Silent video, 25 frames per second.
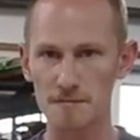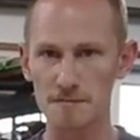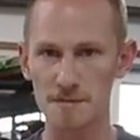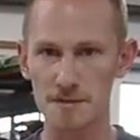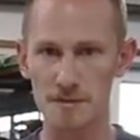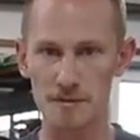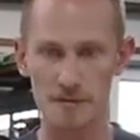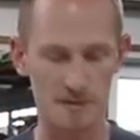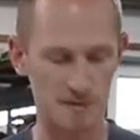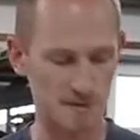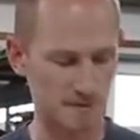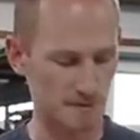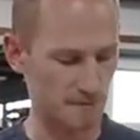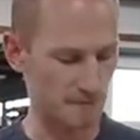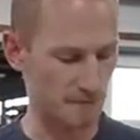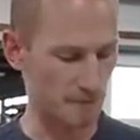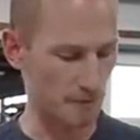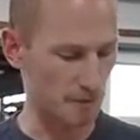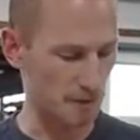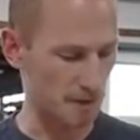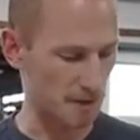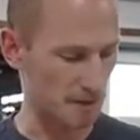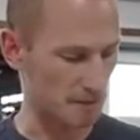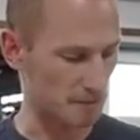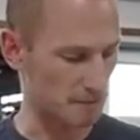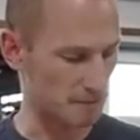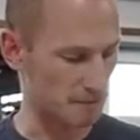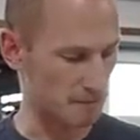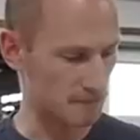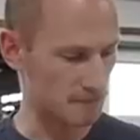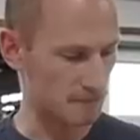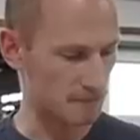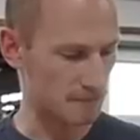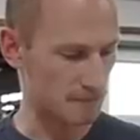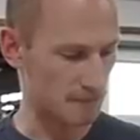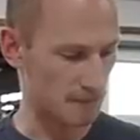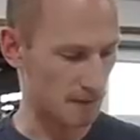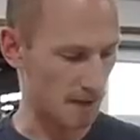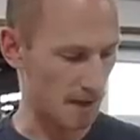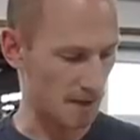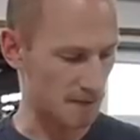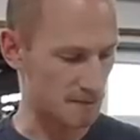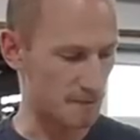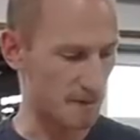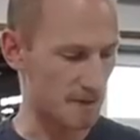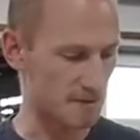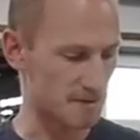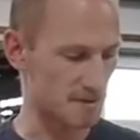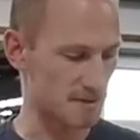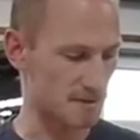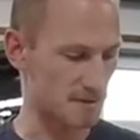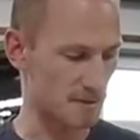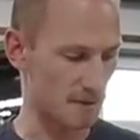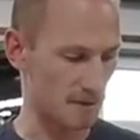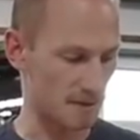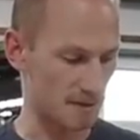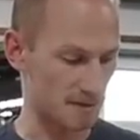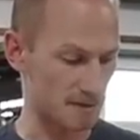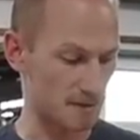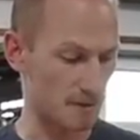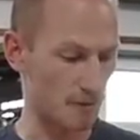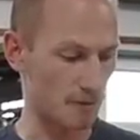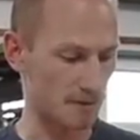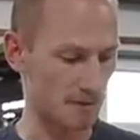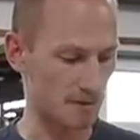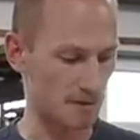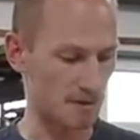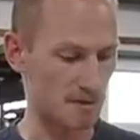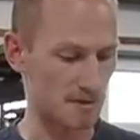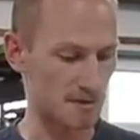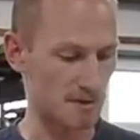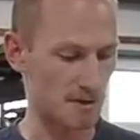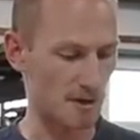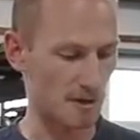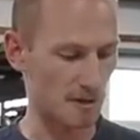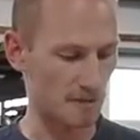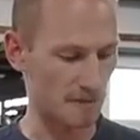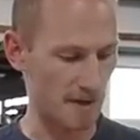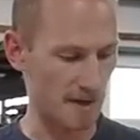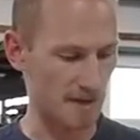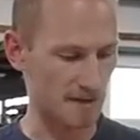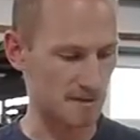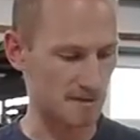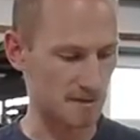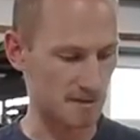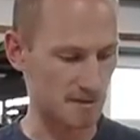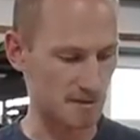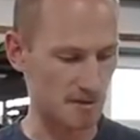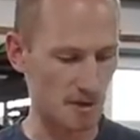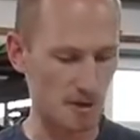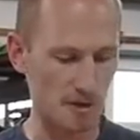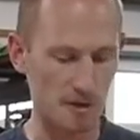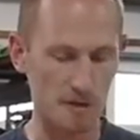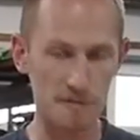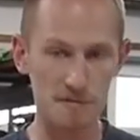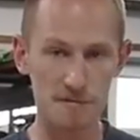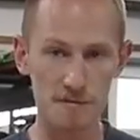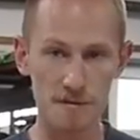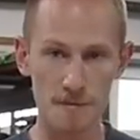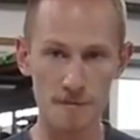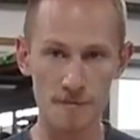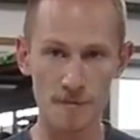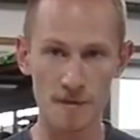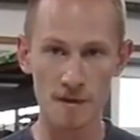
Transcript: So it's fully, as much as is going to dissolve has dissolved.